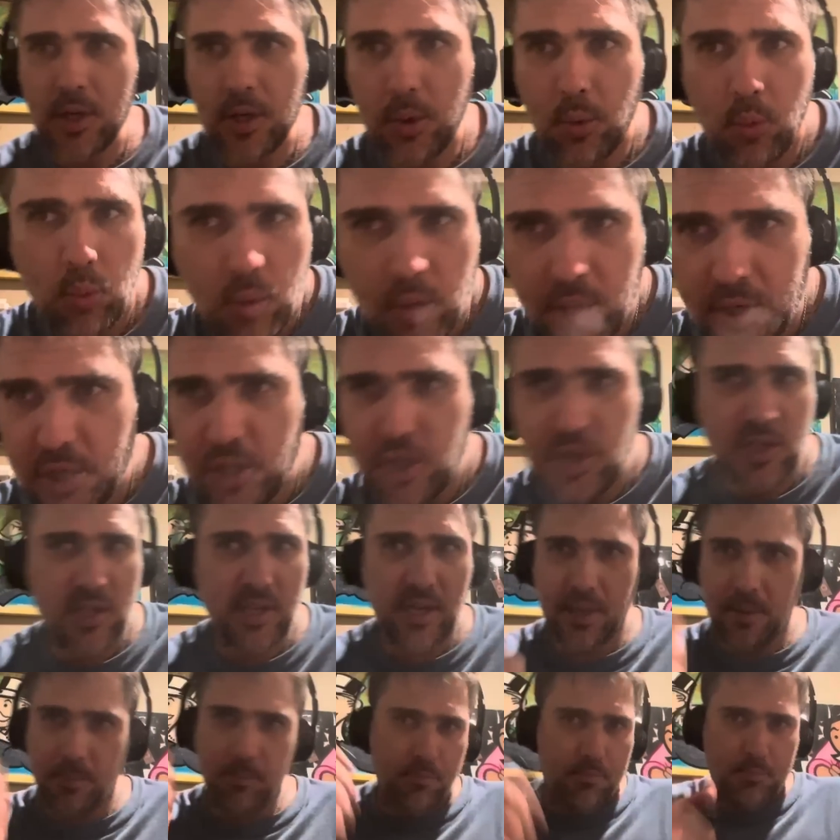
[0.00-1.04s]
where he just
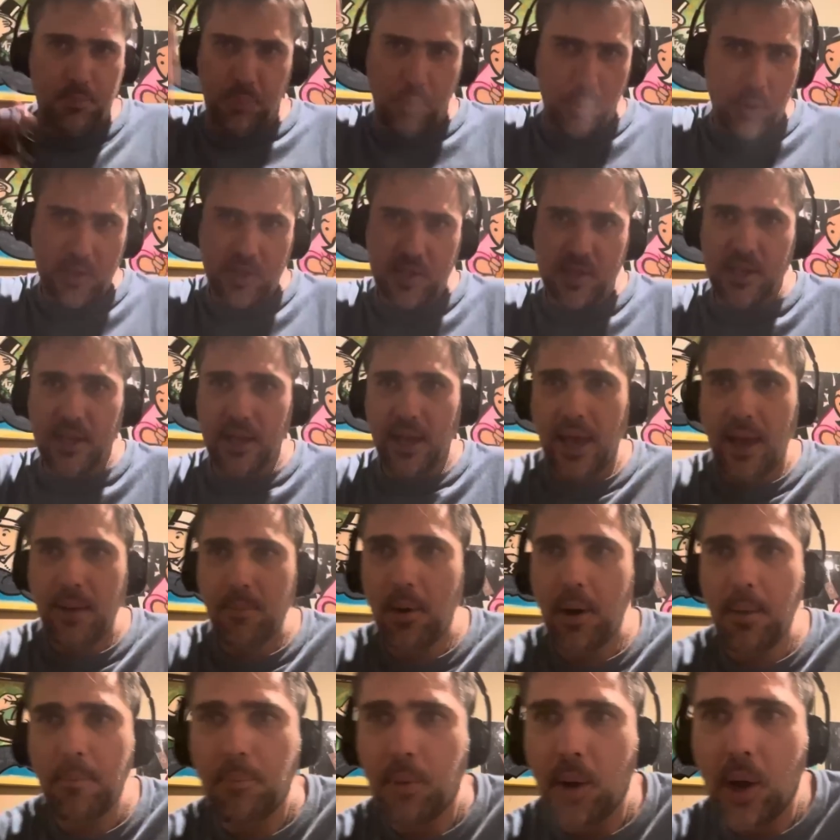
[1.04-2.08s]
like puts the game
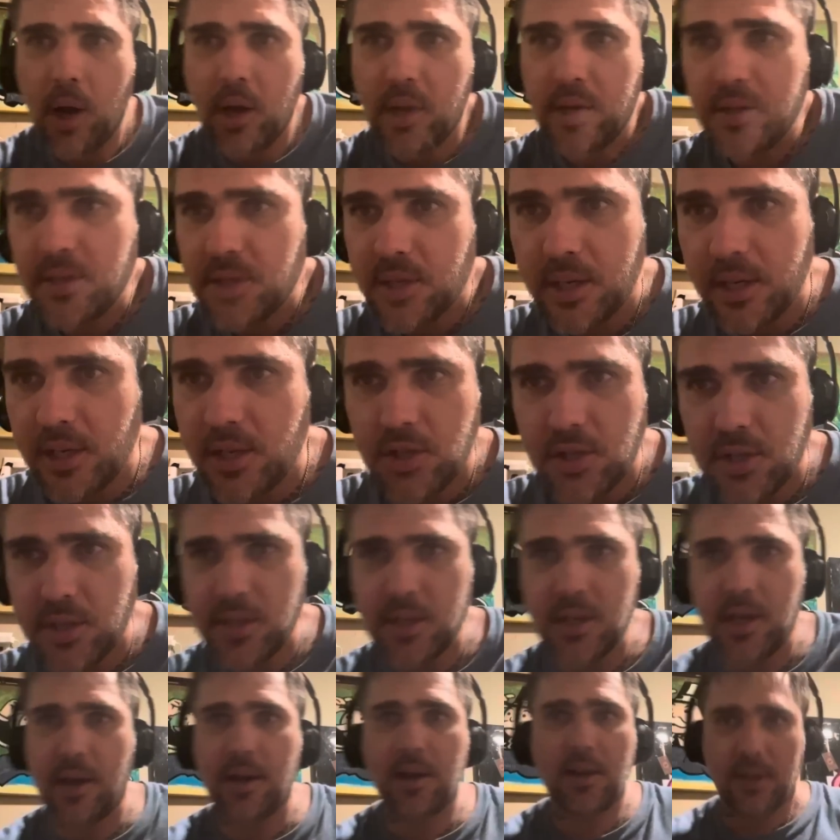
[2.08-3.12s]
on pause and he just
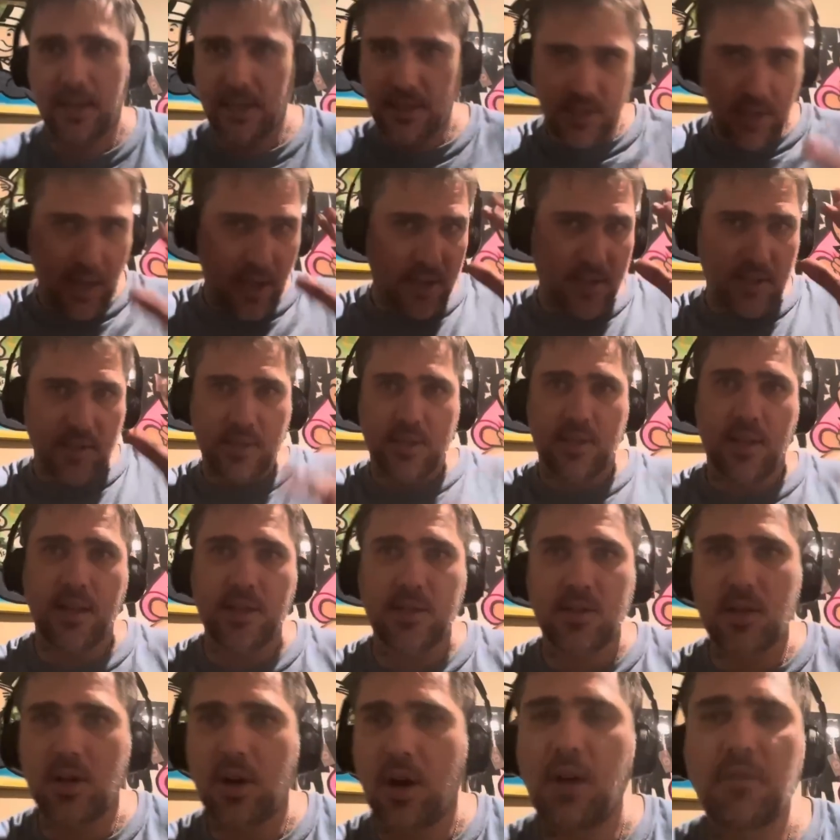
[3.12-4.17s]
kind of like takes his
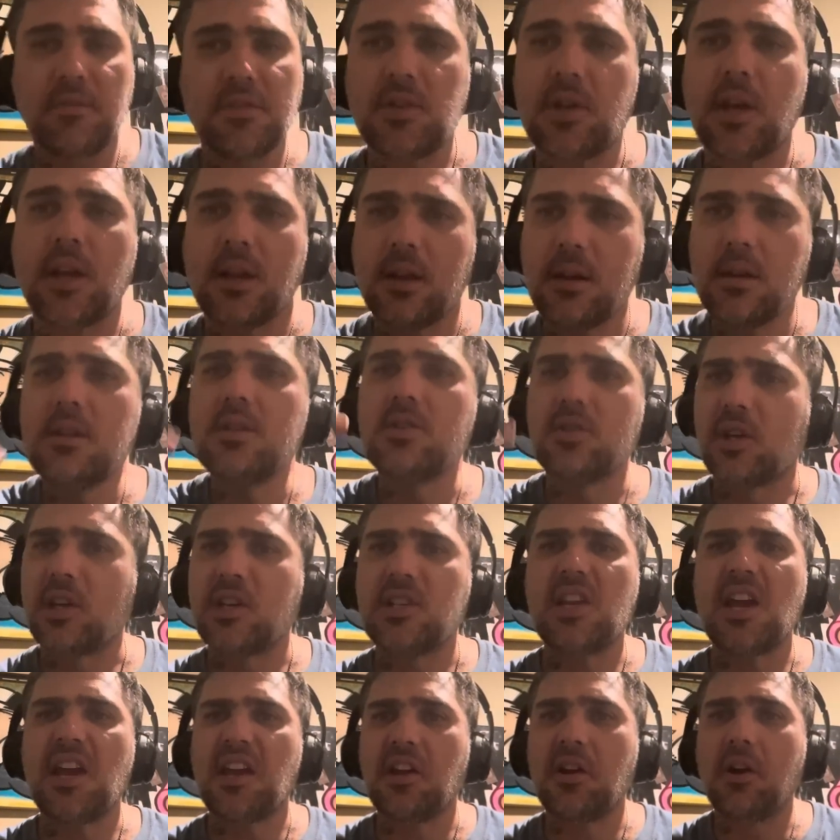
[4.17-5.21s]
headset off. He's like, he's like,
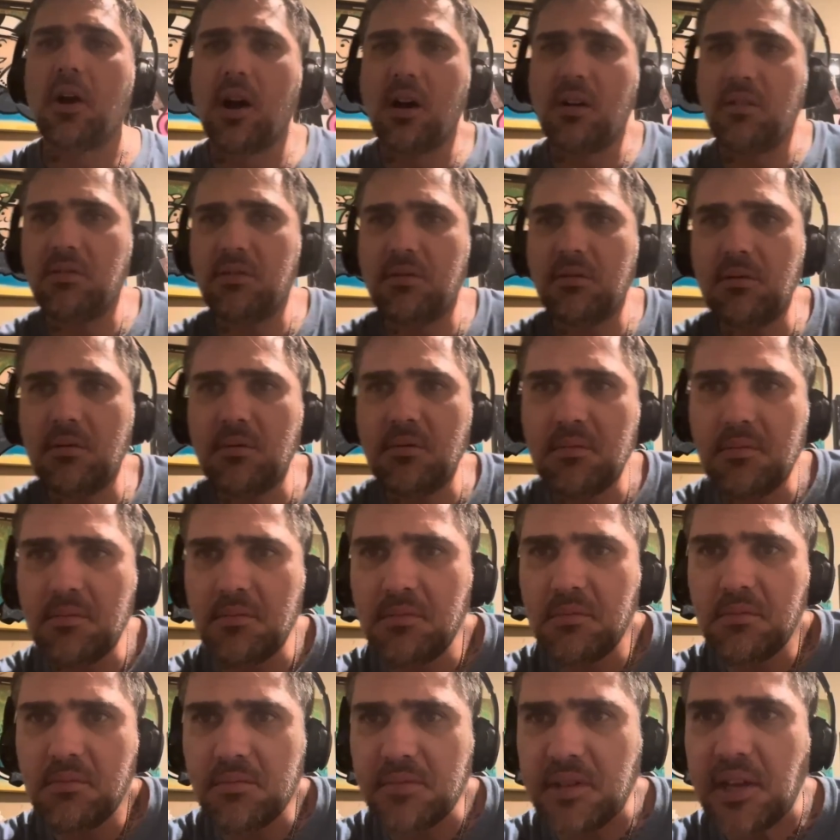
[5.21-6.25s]
take it off,
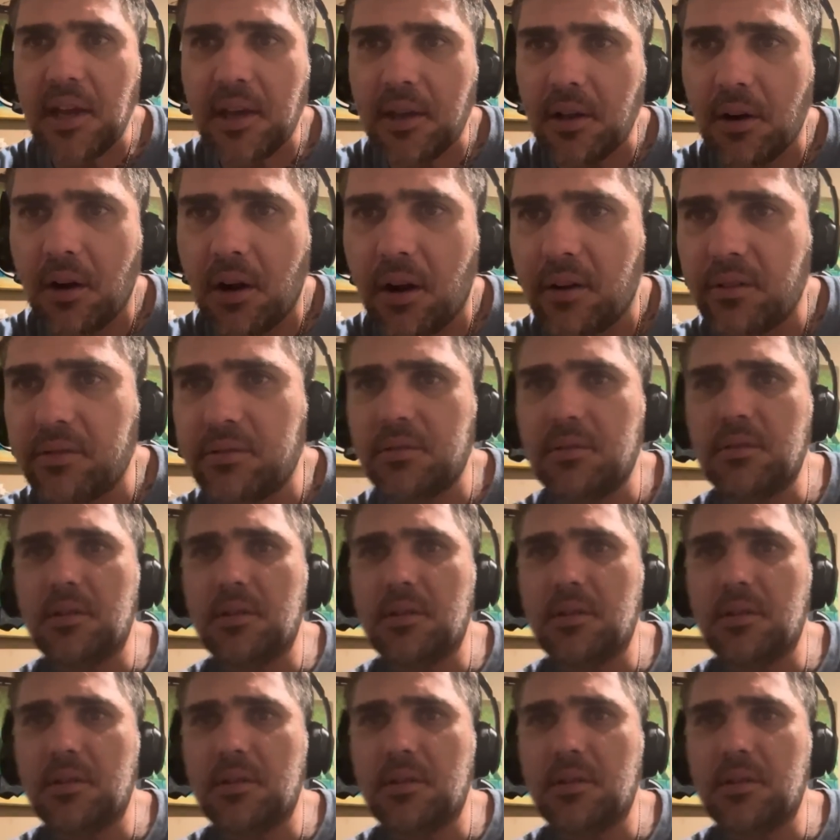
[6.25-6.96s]
take it off.